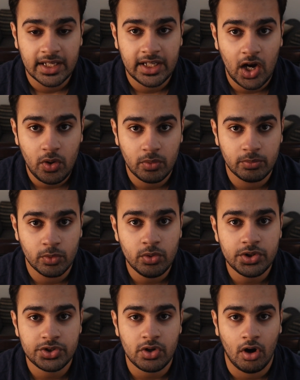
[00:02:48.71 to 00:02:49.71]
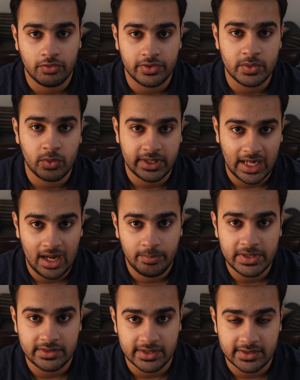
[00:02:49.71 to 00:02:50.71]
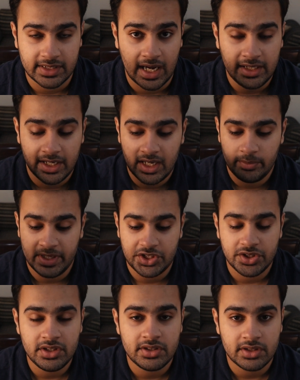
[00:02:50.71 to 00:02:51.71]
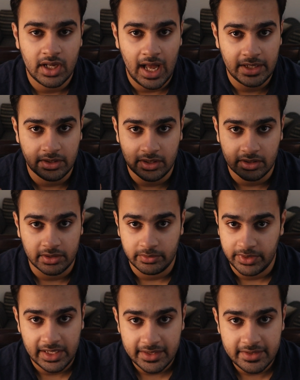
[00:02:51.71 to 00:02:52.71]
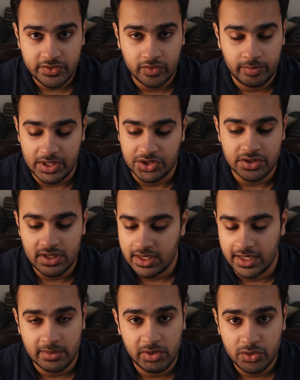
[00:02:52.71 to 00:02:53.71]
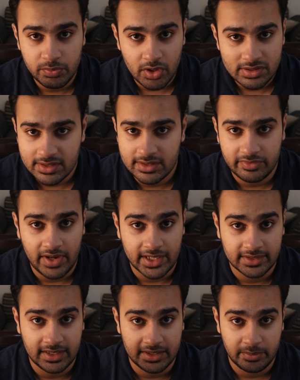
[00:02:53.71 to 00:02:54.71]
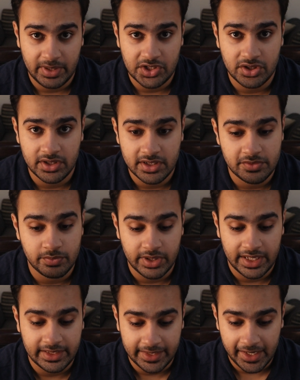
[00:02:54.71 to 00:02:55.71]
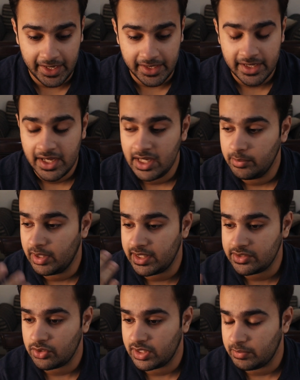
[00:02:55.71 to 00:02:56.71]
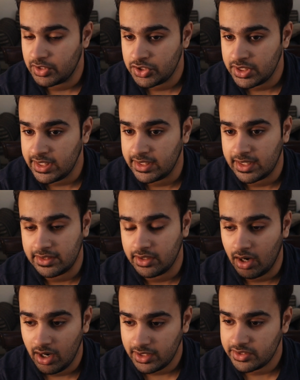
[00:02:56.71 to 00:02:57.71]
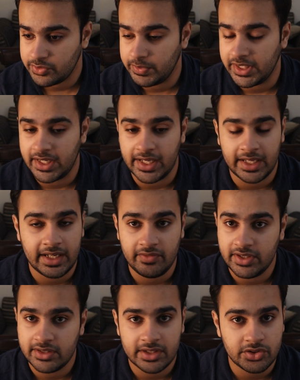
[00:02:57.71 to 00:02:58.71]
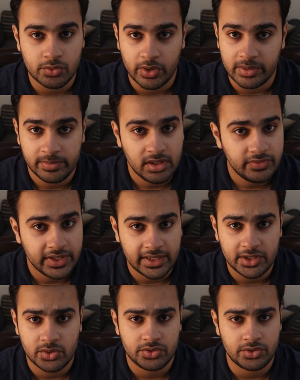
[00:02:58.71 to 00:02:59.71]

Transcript: Now, most often what happens is that patients and relatives of patients are unable to process the fact that a patient is brain dead, but is on a machine and the heart is beating and everything's going perfectly.